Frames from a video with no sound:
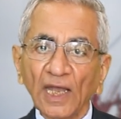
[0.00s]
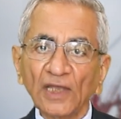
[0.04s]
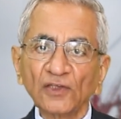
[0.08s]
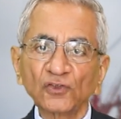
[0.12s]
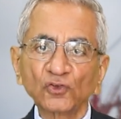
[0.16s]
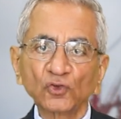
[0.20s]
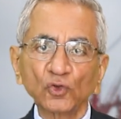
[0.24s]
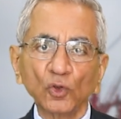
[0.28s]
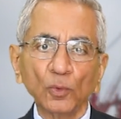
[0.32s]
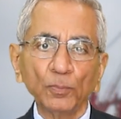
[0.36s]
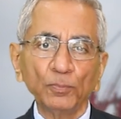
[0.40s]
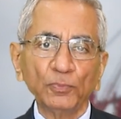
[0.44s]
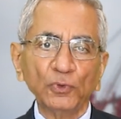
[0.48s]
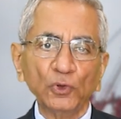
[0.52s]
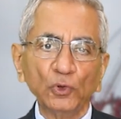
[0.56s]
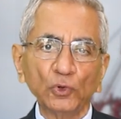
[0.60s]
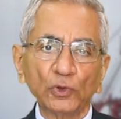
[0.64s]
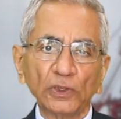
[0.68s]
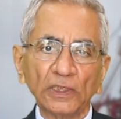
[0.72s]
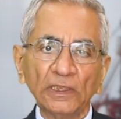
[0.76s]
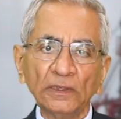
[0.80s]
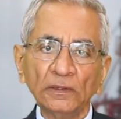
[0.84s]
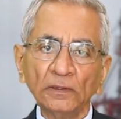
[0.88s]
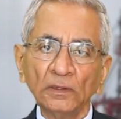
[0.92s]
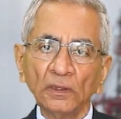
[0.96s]

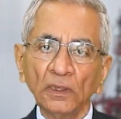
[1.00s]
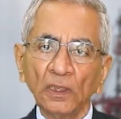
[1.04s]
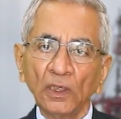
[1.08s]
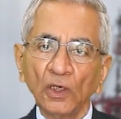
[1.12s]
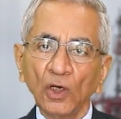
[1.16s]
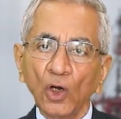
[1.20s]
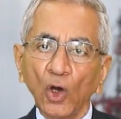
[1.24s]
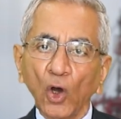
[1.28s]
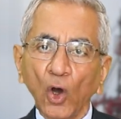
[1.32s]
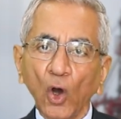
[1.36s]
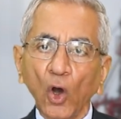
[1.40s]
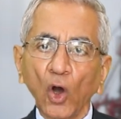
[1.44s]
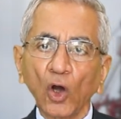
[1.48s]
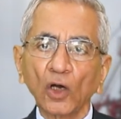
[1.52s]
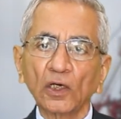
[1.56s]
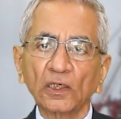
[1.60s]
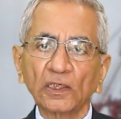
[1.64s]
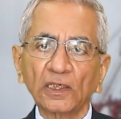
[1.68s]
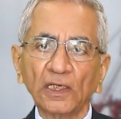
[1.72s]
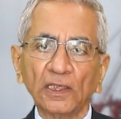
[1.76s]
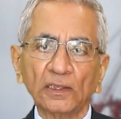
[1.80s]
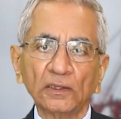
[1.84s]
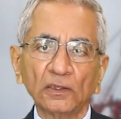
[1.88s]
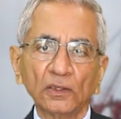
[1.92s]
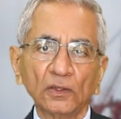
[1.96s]
isobutene
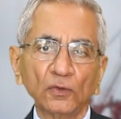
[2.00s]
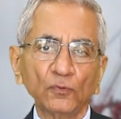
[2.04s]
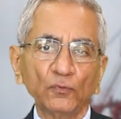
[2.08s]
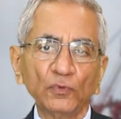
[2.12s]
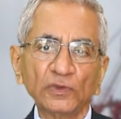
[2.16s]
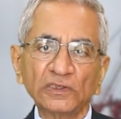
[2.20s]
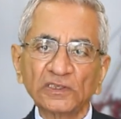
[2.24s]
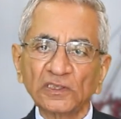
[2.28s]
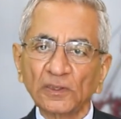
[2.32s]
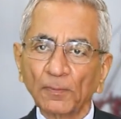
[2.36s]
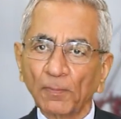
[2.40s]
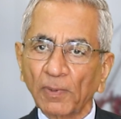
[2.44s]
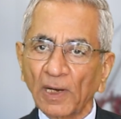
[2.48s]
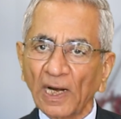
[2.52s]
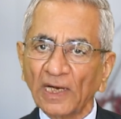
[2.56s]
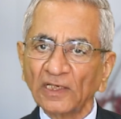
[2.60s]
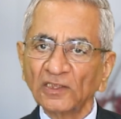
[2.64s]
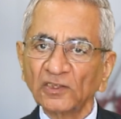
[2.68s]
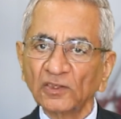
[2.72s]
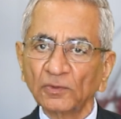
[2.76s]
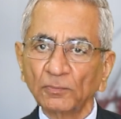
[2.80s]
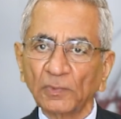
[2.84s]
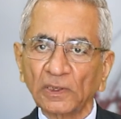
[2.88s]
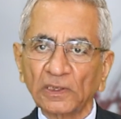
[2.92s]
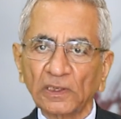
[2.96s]
octane, which is a
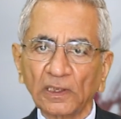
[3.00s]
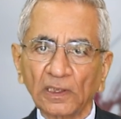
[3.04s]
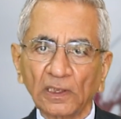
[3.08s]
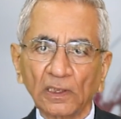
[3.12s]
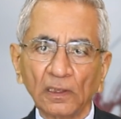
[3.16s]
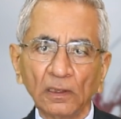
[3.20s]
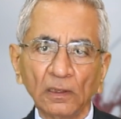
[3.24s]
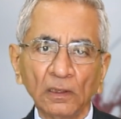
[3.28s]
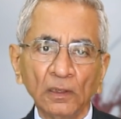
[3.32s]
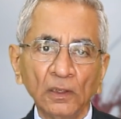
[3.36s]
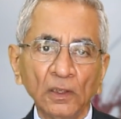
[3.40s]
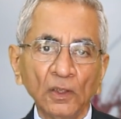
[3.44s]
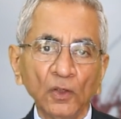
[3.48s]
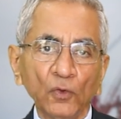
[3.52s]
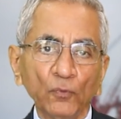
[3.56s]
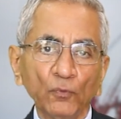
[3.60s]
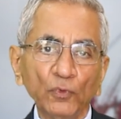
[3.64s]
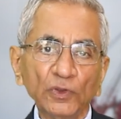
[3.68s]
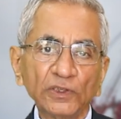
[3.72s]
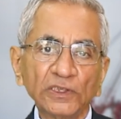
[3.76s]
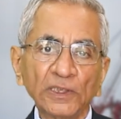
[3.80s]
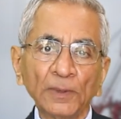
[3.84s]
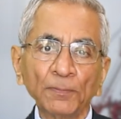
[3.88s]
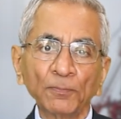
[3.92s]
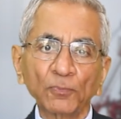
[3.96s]
branch material
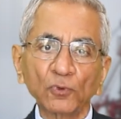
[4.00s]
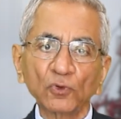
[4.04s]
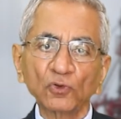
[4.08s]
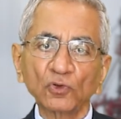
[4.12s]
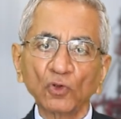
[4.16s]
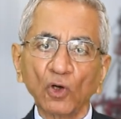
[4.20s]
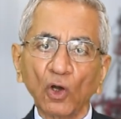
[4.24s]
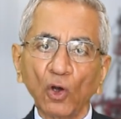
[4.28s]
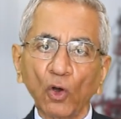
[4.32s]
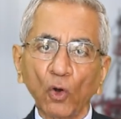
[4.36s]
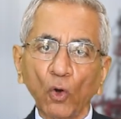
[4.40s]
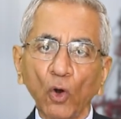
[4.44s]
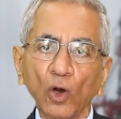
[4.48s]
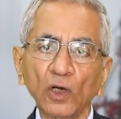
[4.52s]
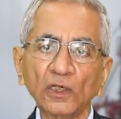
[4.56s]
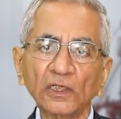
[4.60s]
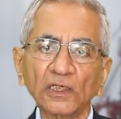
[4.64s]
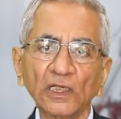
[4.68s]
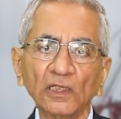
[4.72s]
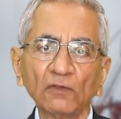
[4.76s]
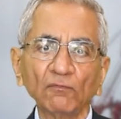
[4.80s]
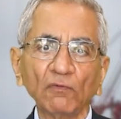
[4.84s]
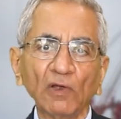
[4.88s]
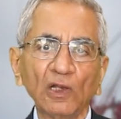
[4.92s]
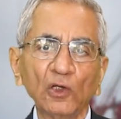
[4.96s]
which improves the
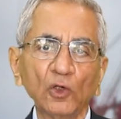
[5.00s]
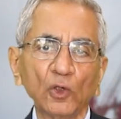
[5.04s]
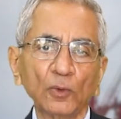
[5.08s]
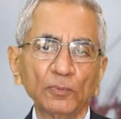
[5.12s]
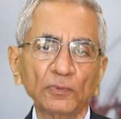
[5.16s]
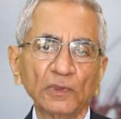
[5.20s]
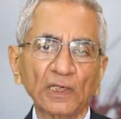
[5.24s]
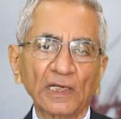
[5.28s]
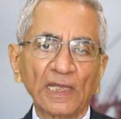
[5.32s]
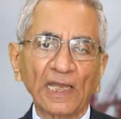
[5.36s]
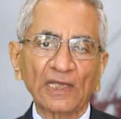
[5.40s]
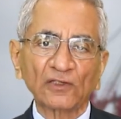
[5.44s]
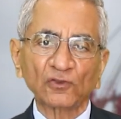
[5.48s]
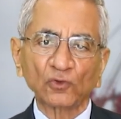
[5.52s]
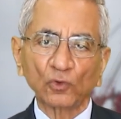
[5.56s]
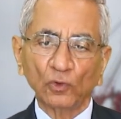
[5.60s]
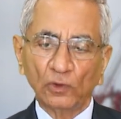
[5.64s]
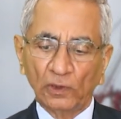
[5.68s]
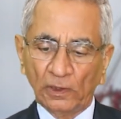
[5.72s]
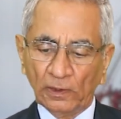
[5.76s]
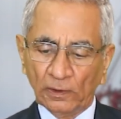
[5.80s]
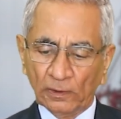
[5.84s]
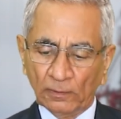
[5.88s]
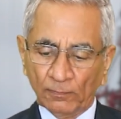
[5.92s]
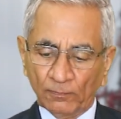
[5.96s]
octane value of the
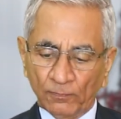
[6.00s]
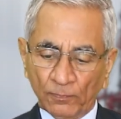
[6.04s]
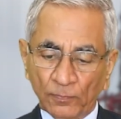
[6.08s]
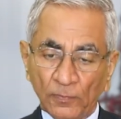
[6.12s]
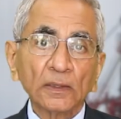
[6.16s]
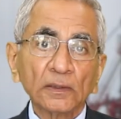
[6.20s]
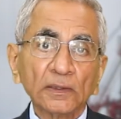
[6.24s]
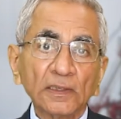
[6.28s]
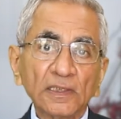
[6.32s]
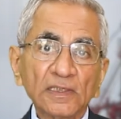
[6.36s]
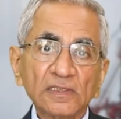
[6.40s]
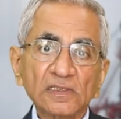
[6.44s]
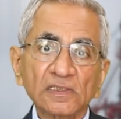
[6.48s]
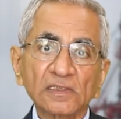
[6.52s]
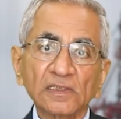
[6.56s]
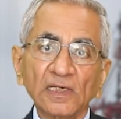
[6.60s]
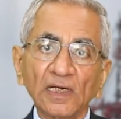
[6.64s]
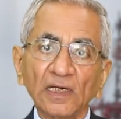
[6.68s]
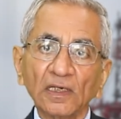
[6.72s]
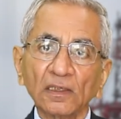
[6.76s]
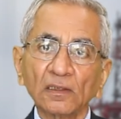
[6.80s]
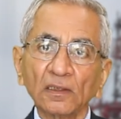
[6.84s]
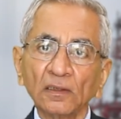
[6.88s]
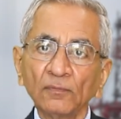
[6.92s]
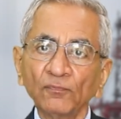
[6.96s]
gasoline. The
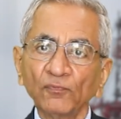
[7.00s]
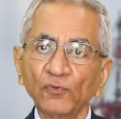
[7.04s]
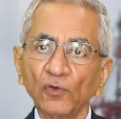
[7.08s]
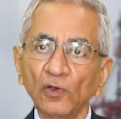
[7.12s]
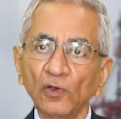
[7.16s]
straight run